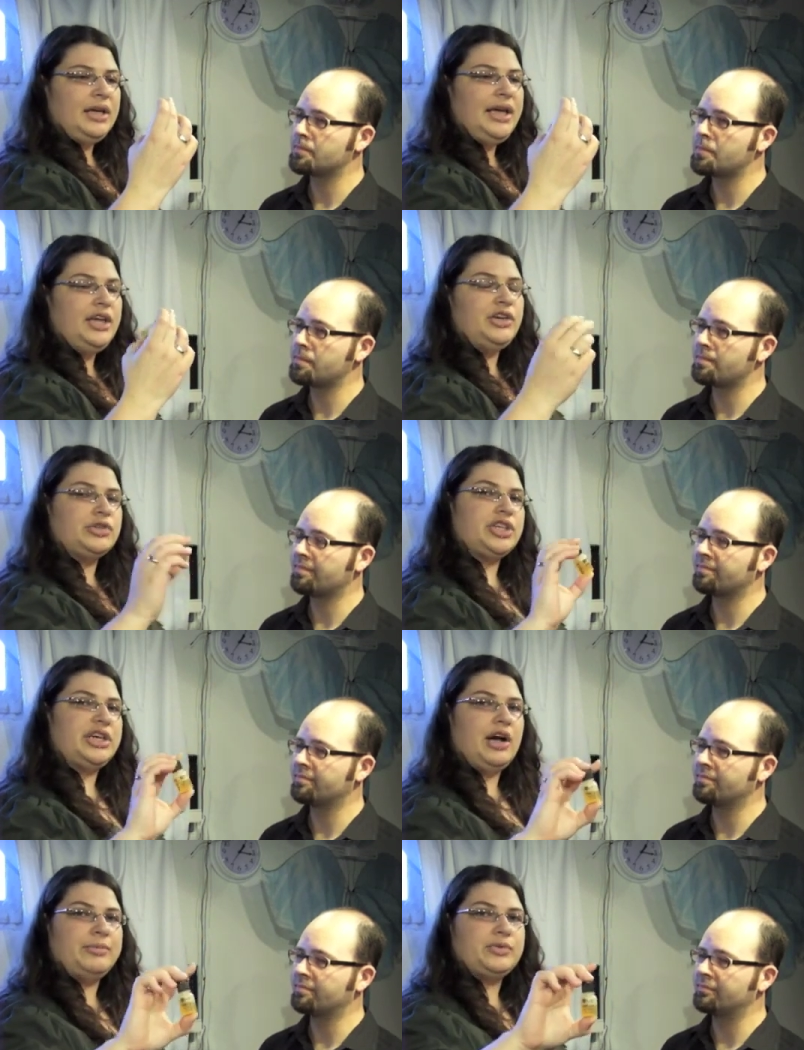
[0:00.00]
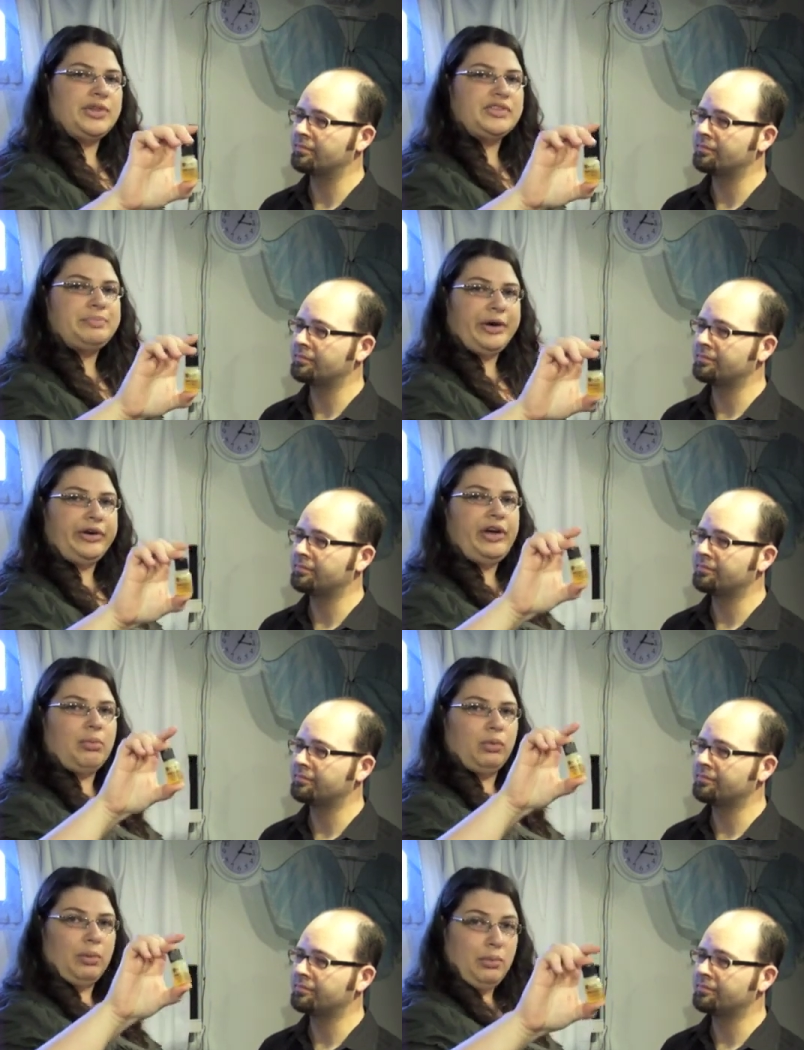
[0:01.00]
Speaker 1: It usually comes with a Spirit
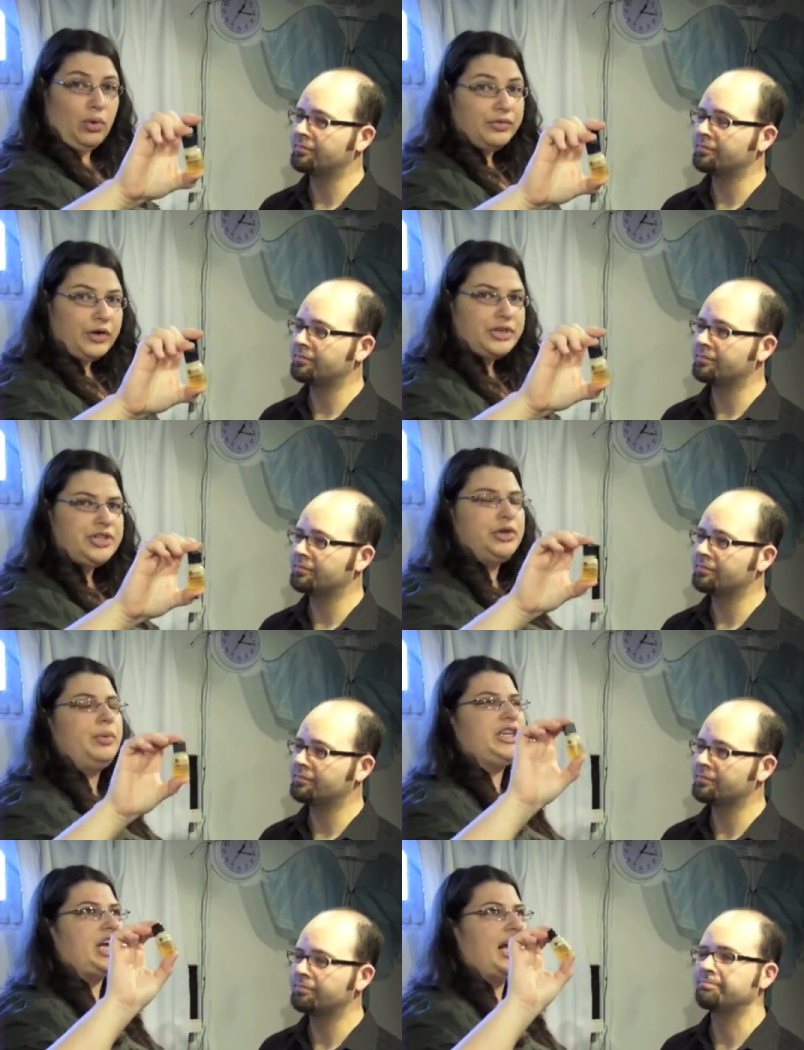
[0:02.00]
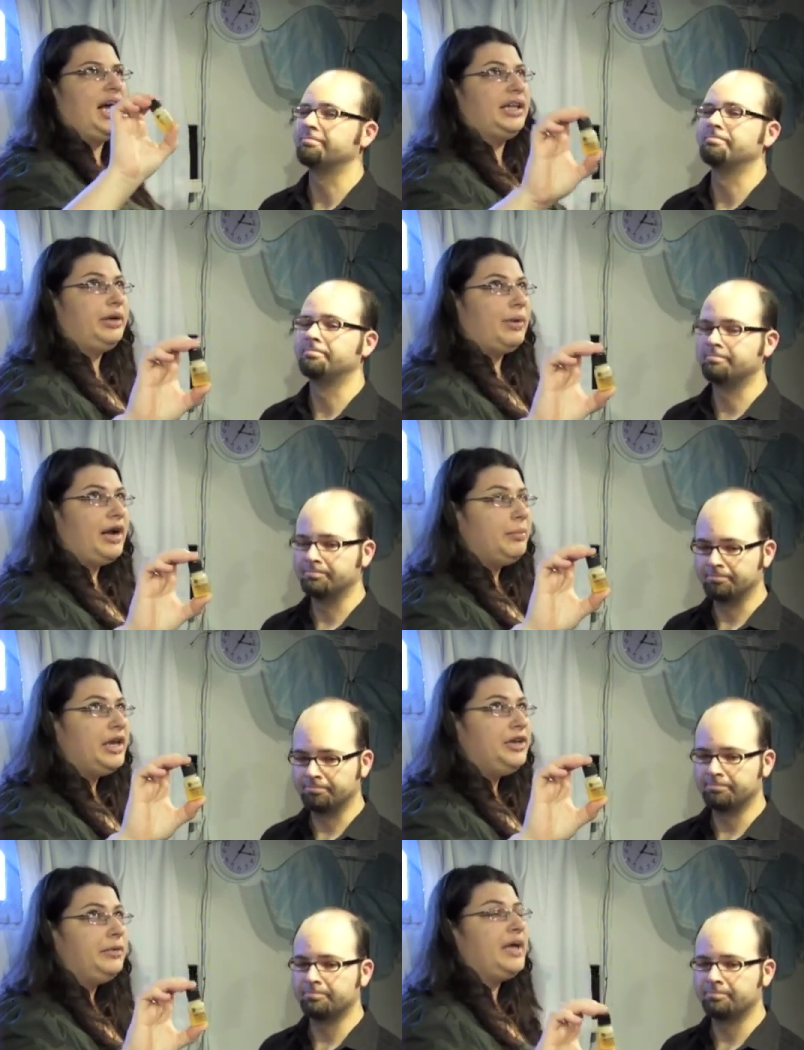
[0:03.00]
Gum remover too, which I highly
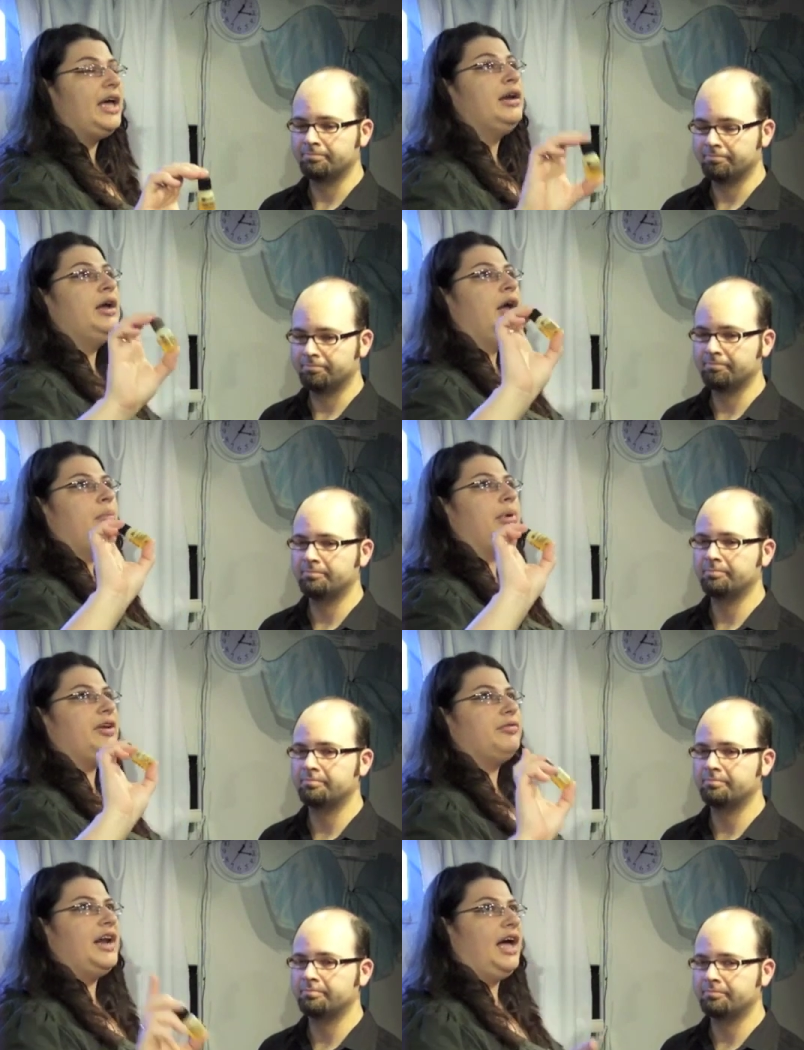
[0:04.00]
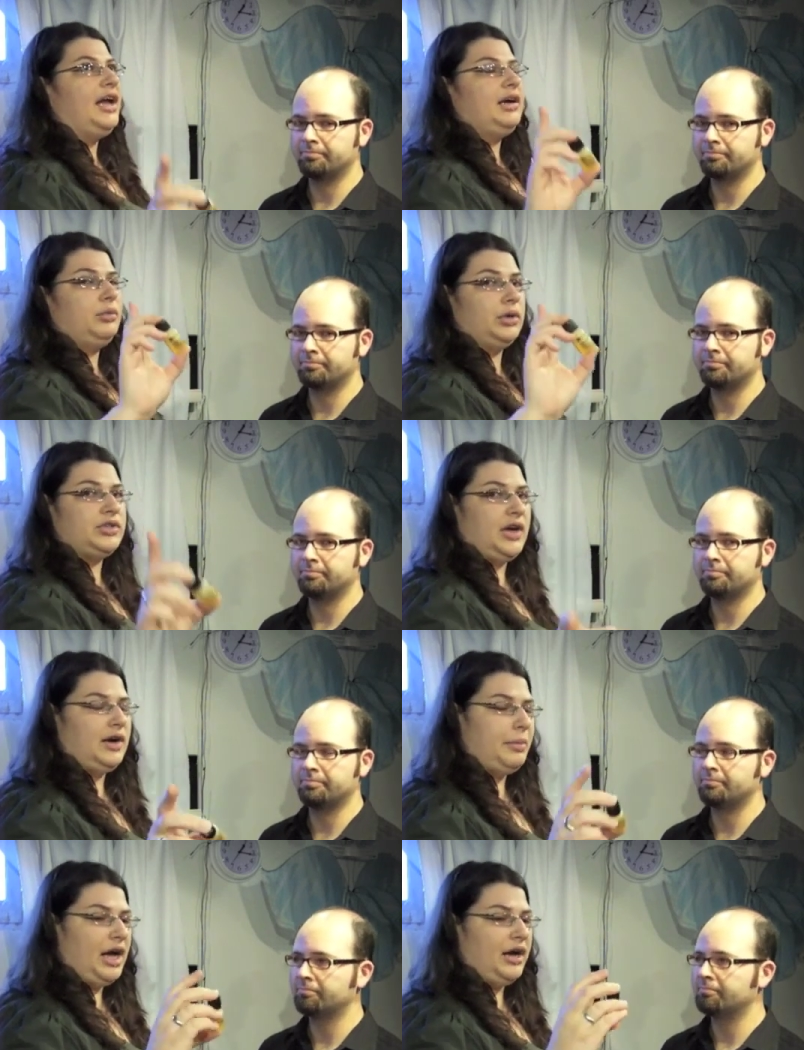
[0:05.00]
recommend you get. But if not, we'll talk
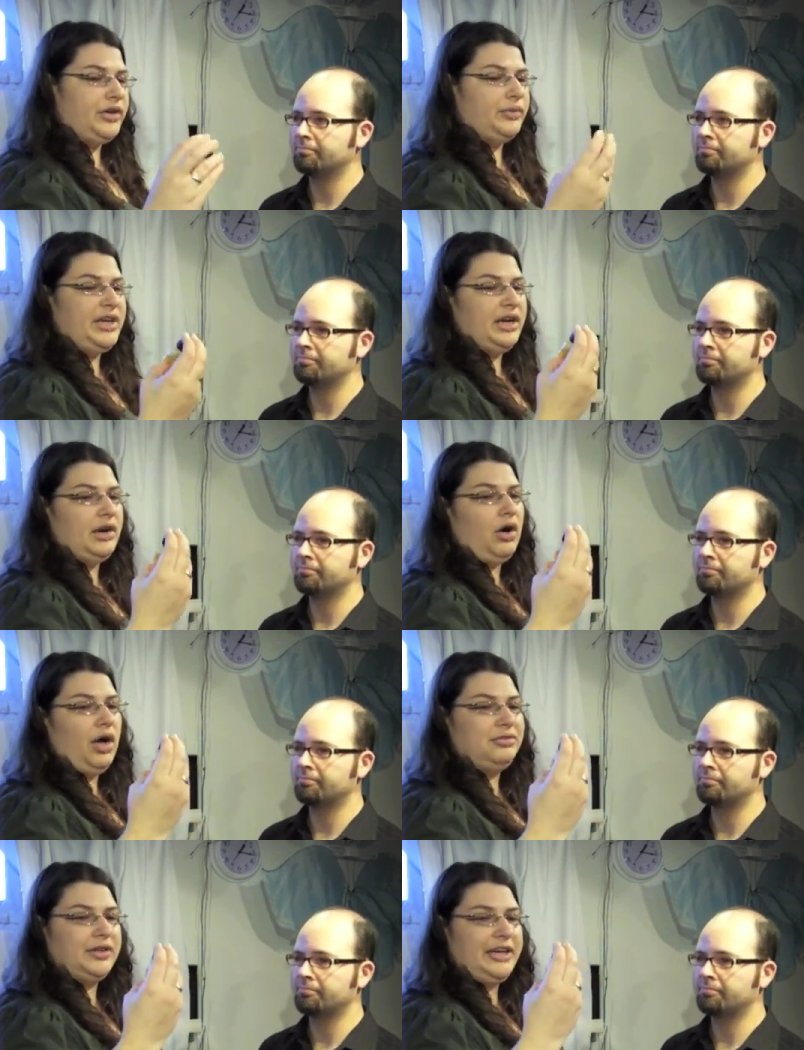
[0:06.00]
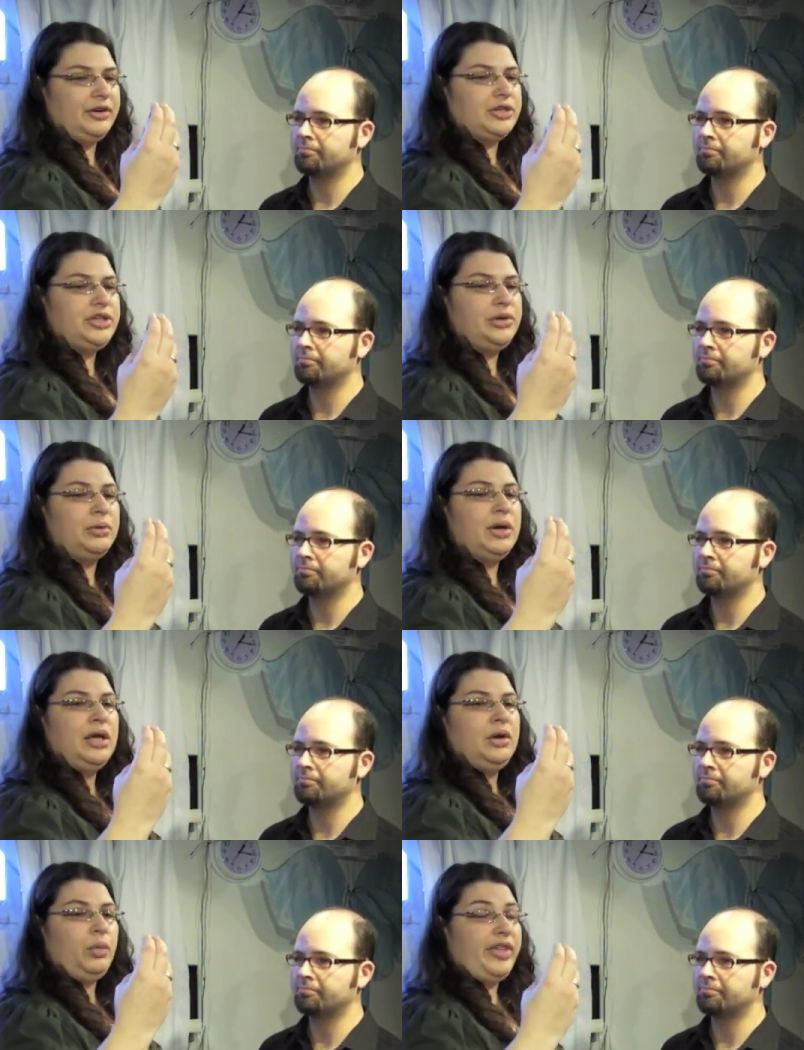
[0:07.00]
about how you can get it off later, too,
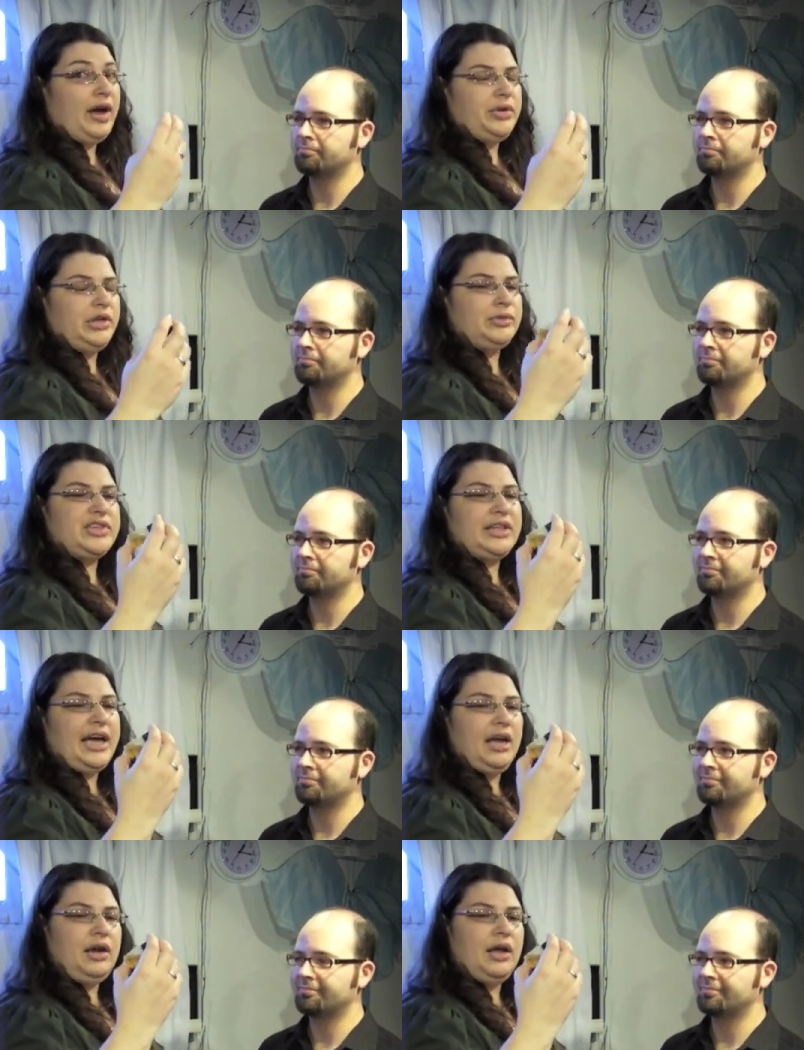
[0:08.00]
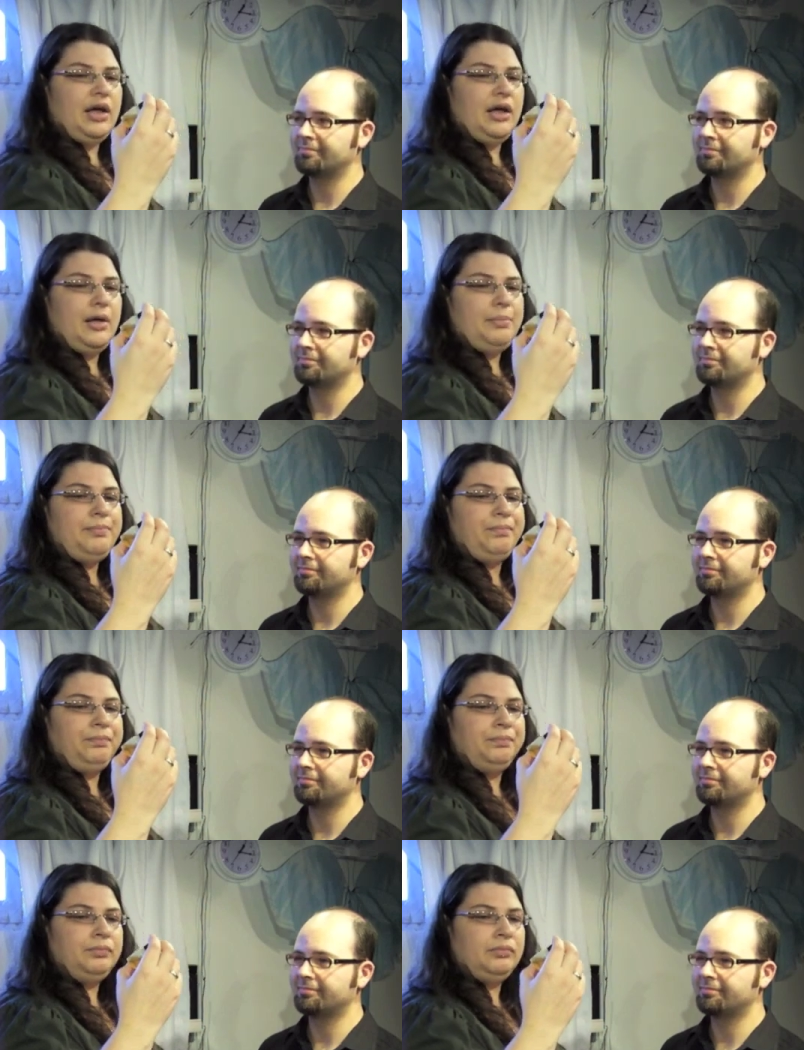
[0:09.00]
without using that.
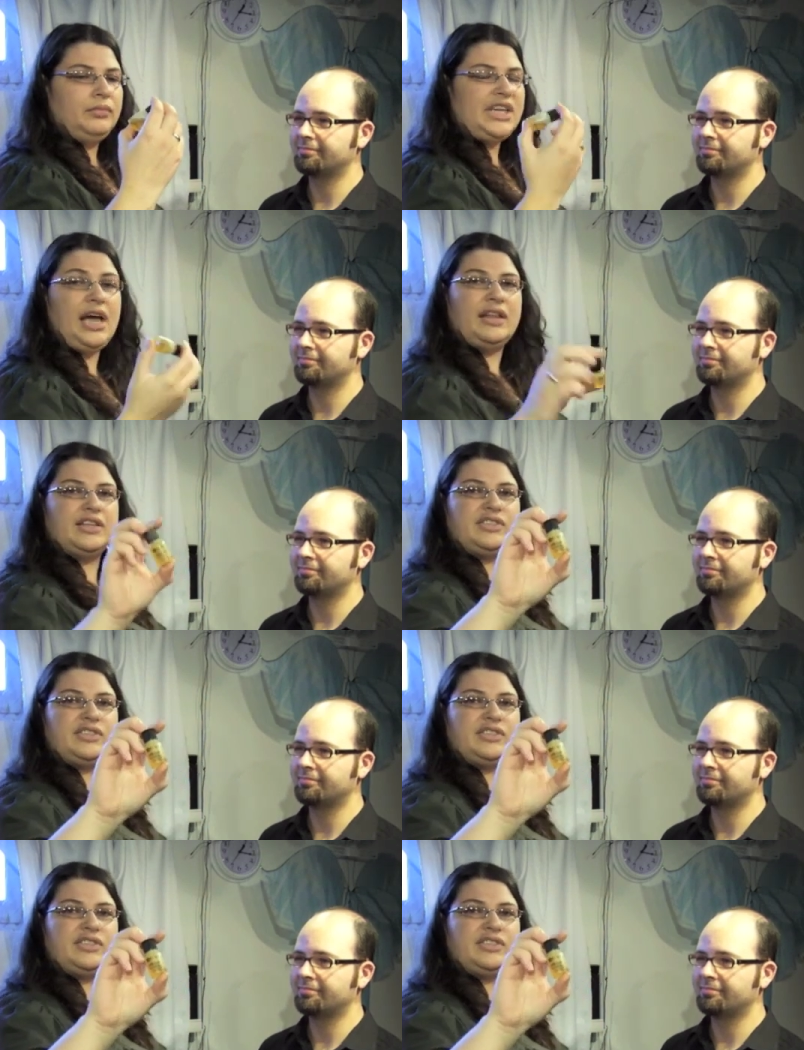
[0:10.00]
Yeah, and